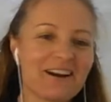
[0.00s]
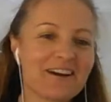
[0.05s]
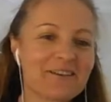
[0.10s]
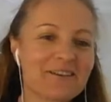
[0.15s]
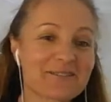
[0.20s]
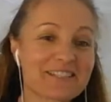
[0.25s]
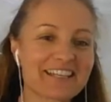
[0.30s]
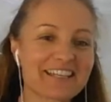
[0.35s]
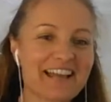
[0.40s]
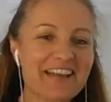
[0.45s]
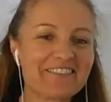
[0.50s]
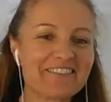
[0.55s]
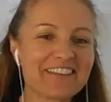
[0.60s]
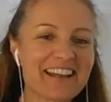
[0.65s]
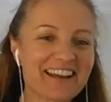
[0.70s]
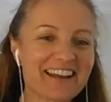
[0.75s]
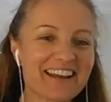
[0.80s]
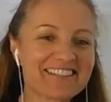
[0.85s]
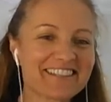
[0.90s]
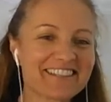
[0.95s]
obviously have an
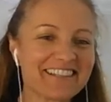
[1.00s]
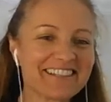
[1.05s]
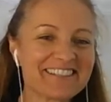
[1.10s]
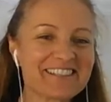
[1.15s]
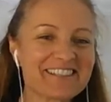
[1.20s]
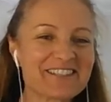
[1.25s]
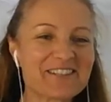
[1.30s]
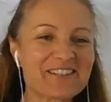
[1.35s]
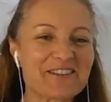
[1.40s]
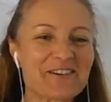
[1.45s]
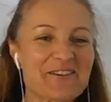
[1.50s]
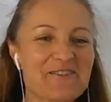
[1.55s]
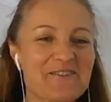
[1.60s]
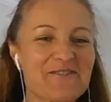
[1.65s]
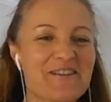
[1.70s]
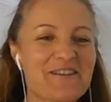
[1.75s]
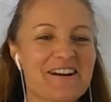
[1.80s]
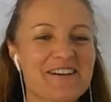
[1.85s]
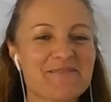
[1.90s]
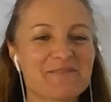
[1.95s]
accent, so
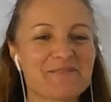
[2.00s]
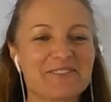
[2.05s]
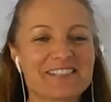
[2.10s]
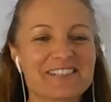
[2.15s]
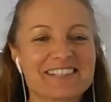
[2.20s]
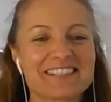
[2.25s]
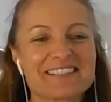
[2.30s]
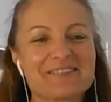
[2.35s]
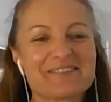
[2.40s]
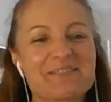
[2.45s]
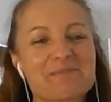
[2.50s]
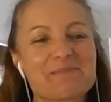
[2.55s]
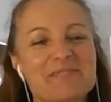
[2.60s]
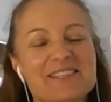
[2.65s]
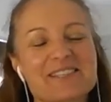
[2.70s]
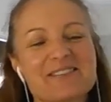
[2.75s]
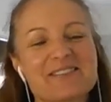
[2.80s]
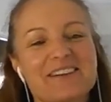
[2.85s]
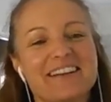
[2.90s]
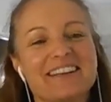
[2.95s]
I'm originally from
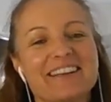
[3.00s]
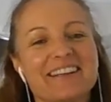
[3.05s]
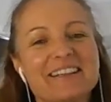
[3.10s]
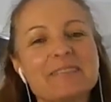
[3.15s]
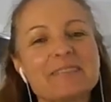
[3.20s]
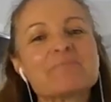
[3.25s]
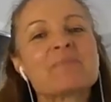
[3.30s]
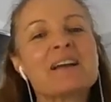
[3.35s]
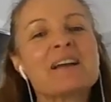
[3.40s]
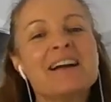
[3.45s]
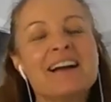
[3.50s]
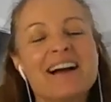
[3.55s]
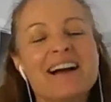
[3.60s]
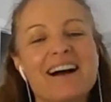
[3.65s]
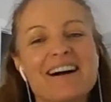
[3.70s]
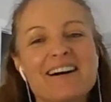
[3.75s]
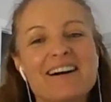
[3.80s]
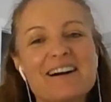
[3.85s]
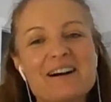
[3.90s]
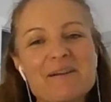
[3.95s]
Australia.
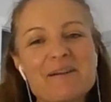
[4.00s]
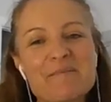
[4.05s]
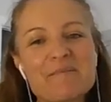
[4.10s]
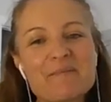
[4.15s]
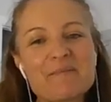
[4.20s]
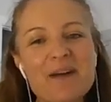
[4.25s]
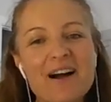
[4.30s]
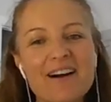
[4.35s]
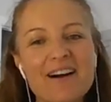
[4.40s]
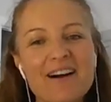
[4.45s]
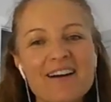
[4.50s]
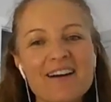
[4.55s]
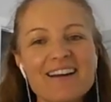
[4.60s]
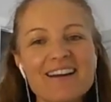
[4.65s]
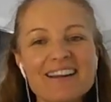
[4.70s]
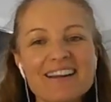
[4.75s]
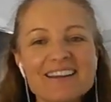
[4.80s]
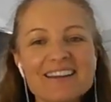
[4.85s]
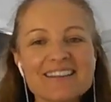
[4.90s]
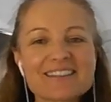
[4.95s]

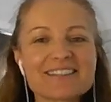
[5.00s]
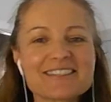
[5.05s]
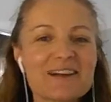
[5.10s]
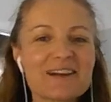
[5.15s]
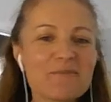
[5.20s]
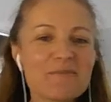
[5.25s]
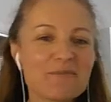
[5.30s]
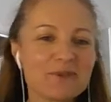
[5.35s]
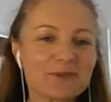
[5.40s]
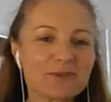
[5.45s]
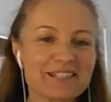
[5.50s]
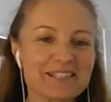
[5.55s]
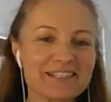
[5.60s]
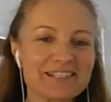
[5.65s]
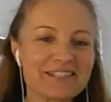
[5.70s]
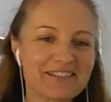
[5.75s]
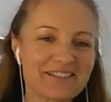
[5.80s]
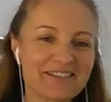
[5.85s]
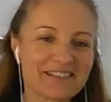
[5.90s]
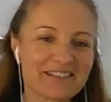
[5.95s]
I stumbled
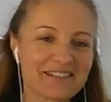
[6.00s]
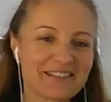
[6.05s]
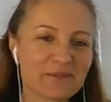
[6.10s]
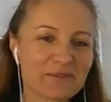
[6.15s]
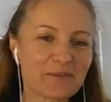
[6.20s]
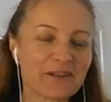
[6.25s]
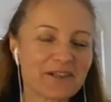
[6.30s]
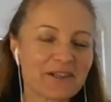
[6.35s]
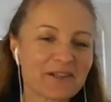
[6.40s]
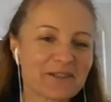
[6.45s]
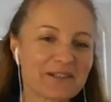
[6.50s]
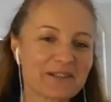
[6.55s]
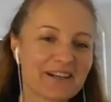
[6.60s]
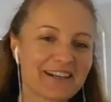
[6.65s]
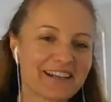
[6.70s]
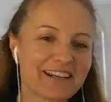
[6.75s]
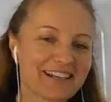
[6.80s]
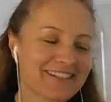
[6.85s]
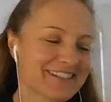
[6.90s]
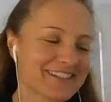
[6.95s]
into this world.
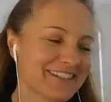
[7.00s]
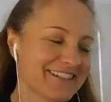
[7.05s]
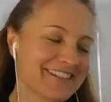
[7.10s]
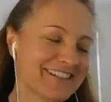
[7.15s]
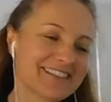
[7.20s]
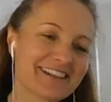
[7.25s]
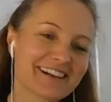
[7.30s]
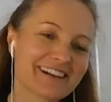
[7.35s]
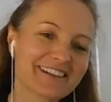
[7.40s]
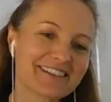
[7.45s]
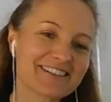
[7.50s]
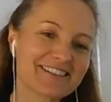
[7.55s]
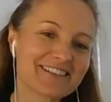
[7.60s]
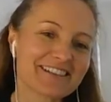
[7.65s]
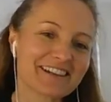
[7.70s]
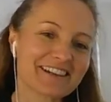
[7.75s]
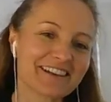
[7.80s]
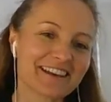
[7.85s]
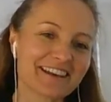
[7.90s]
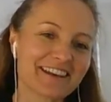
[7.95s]
I actually started
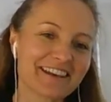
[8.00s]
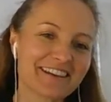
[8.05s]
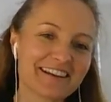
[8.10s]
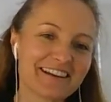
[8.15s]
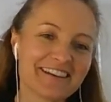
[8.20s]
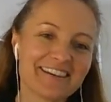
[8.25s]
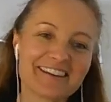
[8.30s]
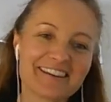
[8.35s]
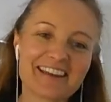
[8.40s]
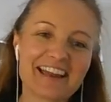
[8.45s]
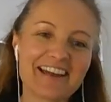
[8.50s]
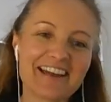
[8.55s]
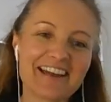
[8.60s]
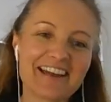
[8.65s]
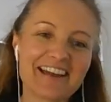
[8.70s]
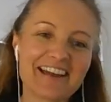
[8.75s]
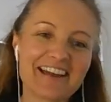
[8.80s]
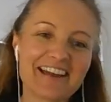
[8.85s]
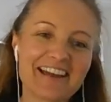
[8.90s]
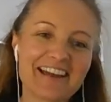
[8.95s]
studying
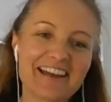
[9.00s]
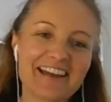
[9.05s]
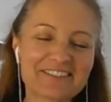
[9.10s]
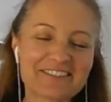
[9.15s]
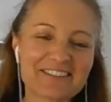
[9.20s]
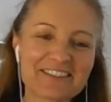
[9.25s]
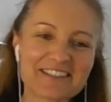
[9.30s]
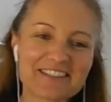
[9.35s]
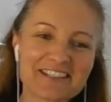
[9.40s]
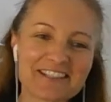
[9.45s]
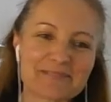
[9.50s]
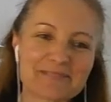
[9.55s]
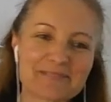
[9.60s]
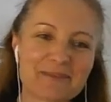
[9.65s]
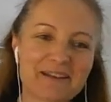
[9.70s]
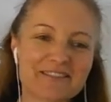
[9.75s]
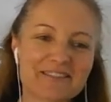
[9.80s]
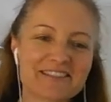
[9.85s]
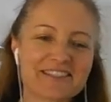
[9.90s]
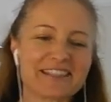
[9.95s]
accounting, and after 6
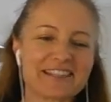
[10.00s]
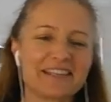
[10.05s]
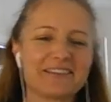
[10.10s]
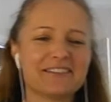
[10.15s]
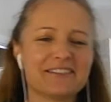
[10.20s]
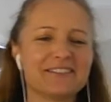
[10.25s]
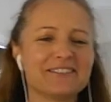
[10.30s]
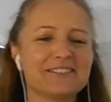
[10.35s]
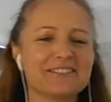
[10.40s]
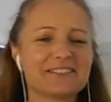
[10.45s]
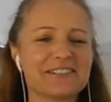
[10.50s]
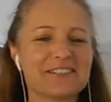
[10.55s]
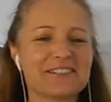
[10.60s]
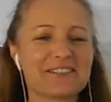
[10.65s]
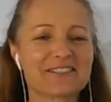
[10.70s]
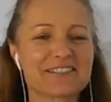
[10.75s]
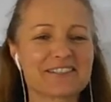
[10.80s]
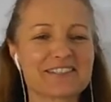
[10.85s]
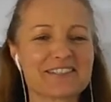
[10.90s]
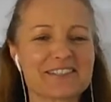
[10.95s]
months said, oh no,
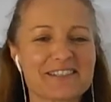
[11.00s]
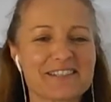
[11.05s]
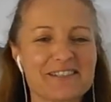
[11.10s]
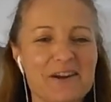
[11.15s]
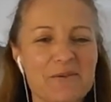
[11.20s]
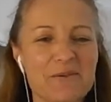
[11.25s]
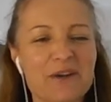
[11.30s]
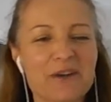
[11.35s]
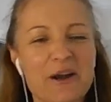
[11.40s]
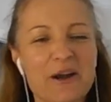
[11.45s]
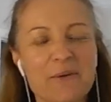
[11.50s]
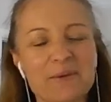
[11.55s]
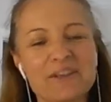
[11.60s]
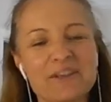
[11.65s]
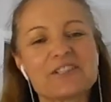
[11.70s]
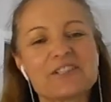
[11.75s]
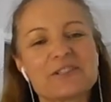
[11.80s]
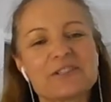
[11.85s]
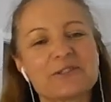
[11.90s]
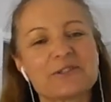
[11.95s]
this is not what I want to
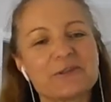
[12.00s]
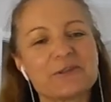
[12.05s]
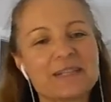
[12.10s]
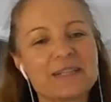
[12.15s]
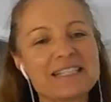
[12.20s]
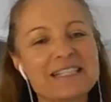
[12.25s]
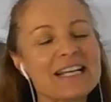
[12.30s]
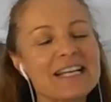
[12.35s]
do. And